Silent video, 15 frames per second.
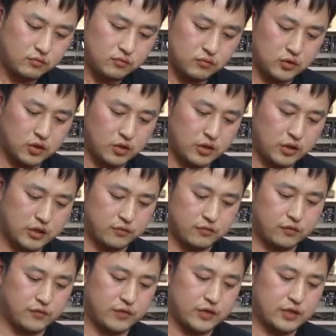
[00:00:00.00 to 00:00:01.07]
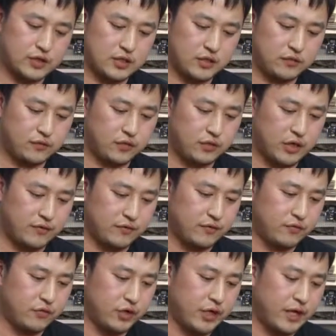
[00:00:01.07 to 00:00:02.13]
Or you can reverse it if you have a
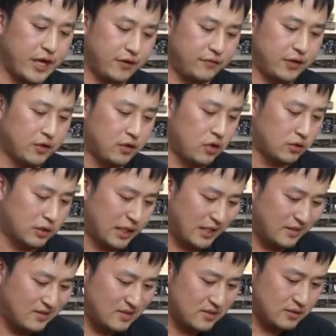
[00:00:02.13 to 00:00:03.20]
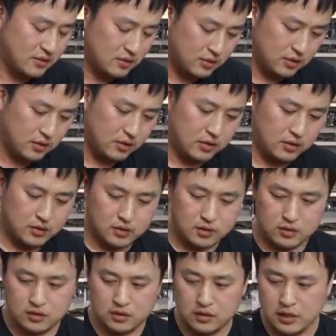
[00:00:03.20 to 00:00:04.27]
really heavy long lens.
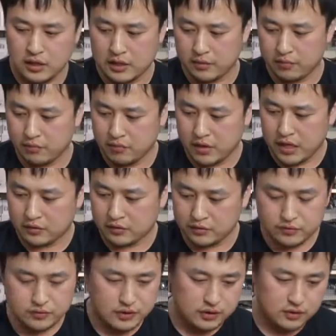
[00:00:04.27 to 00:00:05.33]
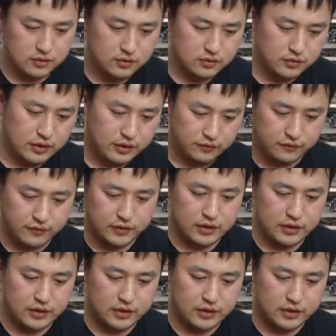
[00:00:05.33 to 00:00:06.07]
How do they fit?